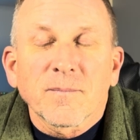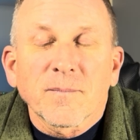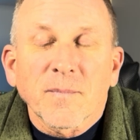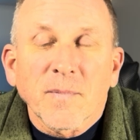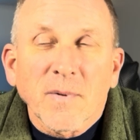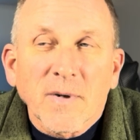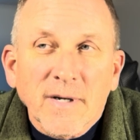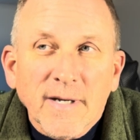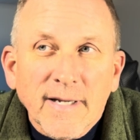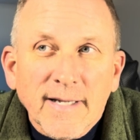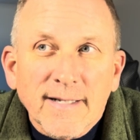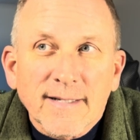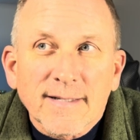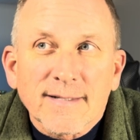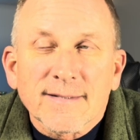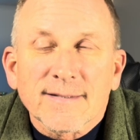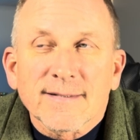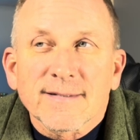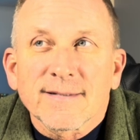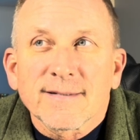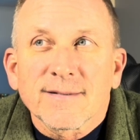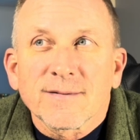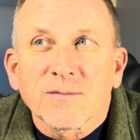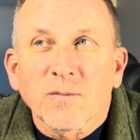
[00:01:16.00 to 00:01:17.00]
But
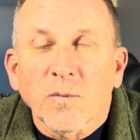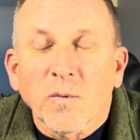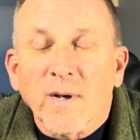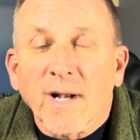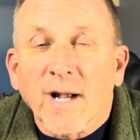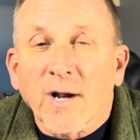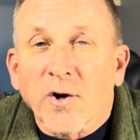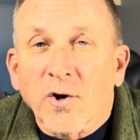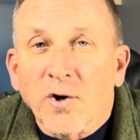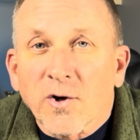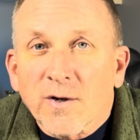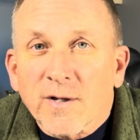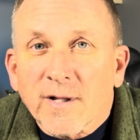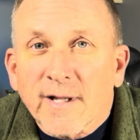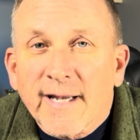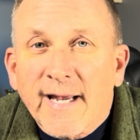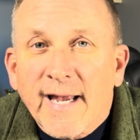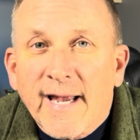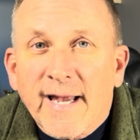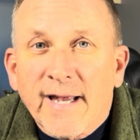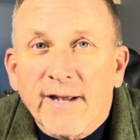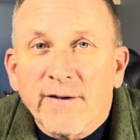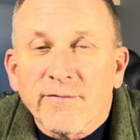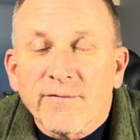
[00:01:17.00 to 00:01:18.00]
what I currently
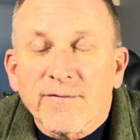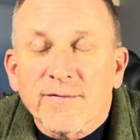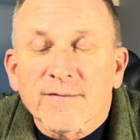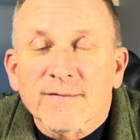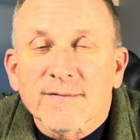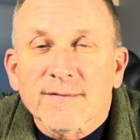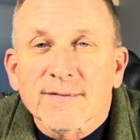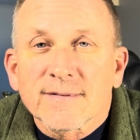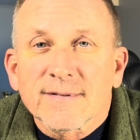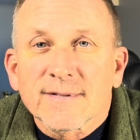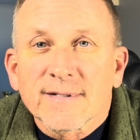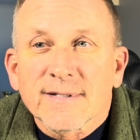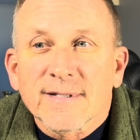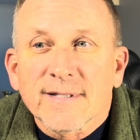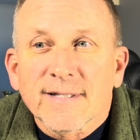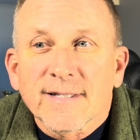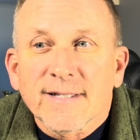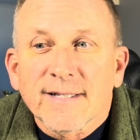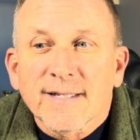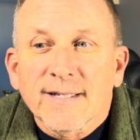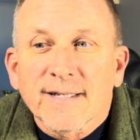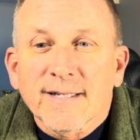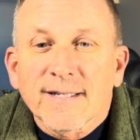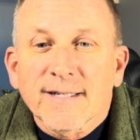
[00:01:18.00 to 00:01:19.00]
have
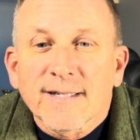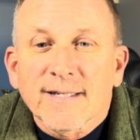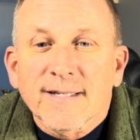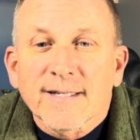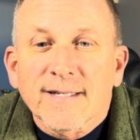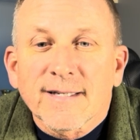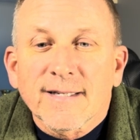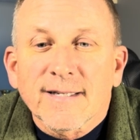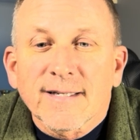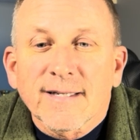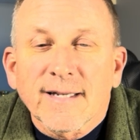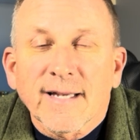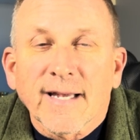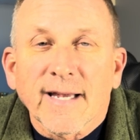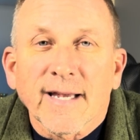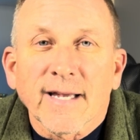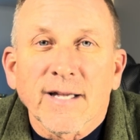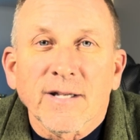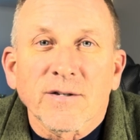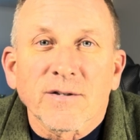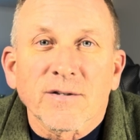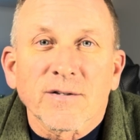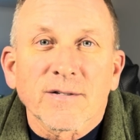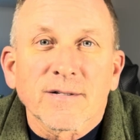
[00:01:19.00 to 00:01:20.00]

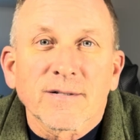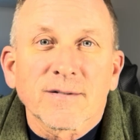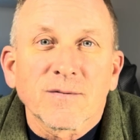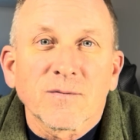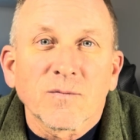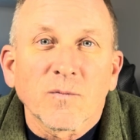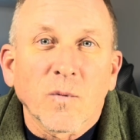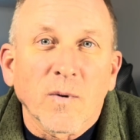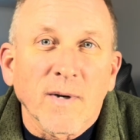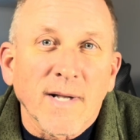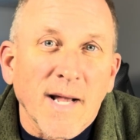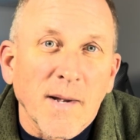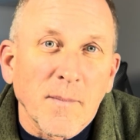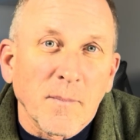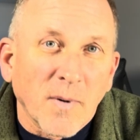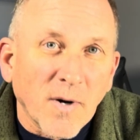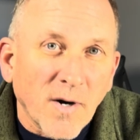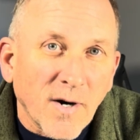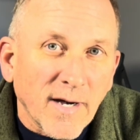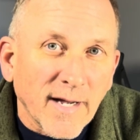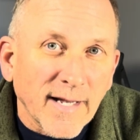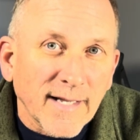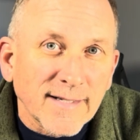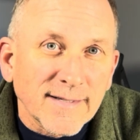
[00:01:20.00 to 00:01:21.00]
and what I
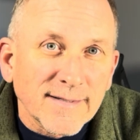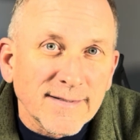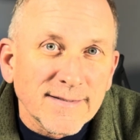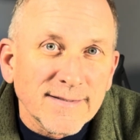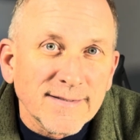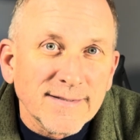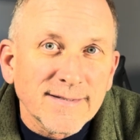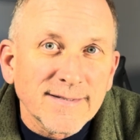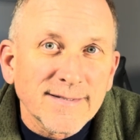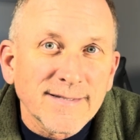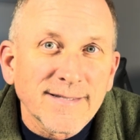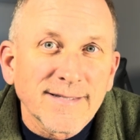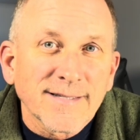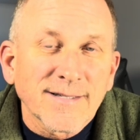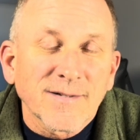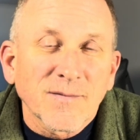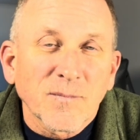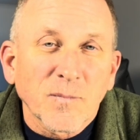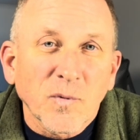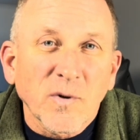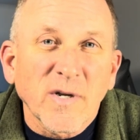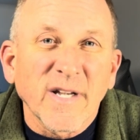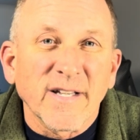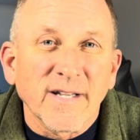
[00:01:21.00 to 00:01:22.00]
bought,
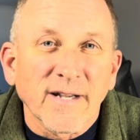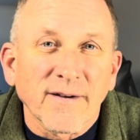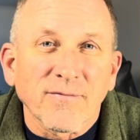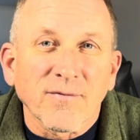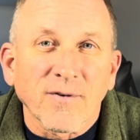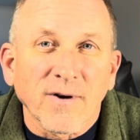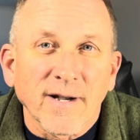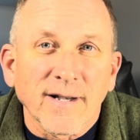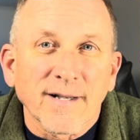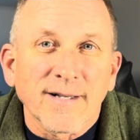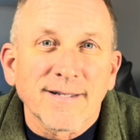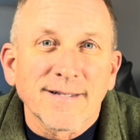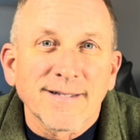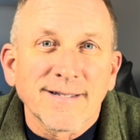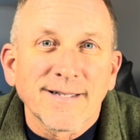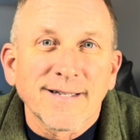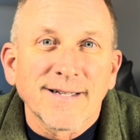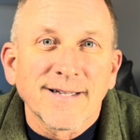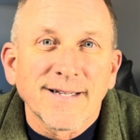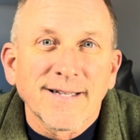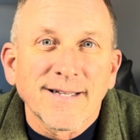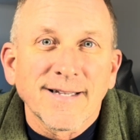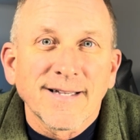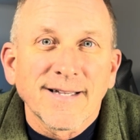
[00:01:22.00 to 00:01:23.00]
pretty different.
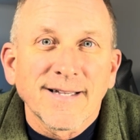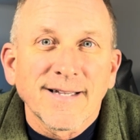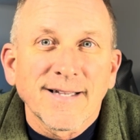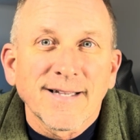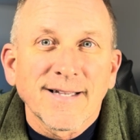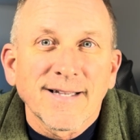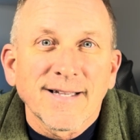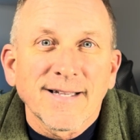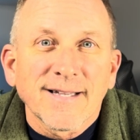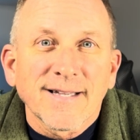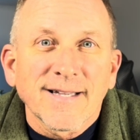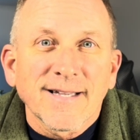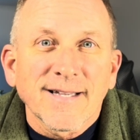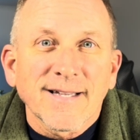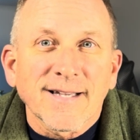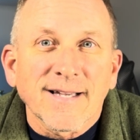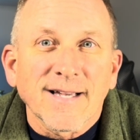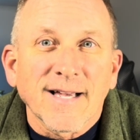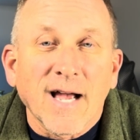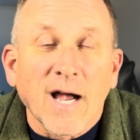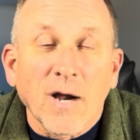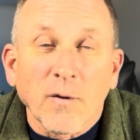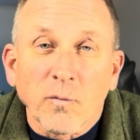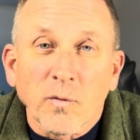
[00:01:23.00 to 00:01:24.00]

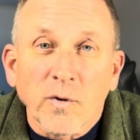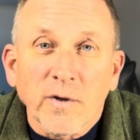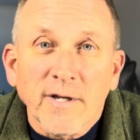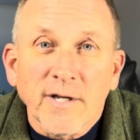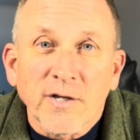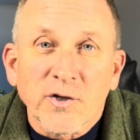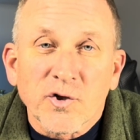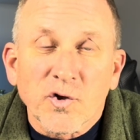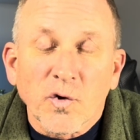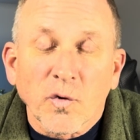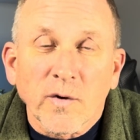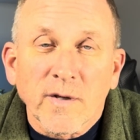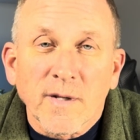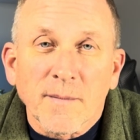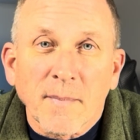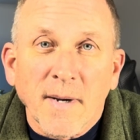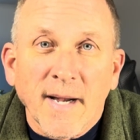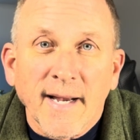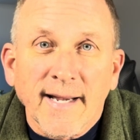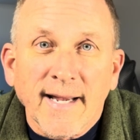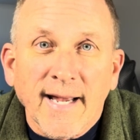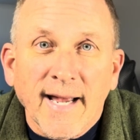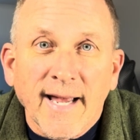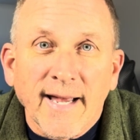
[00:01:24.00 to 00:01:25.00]
I really enjoy the
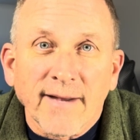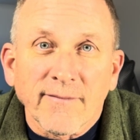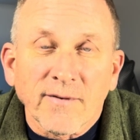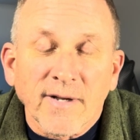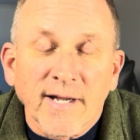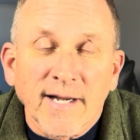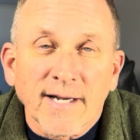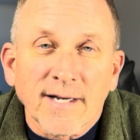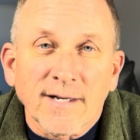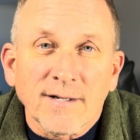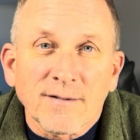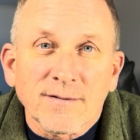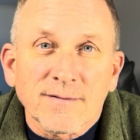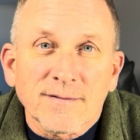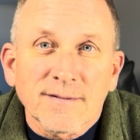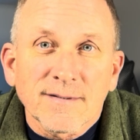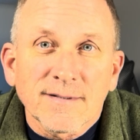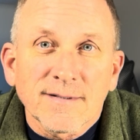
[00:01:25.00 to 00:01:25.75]
bike I have now,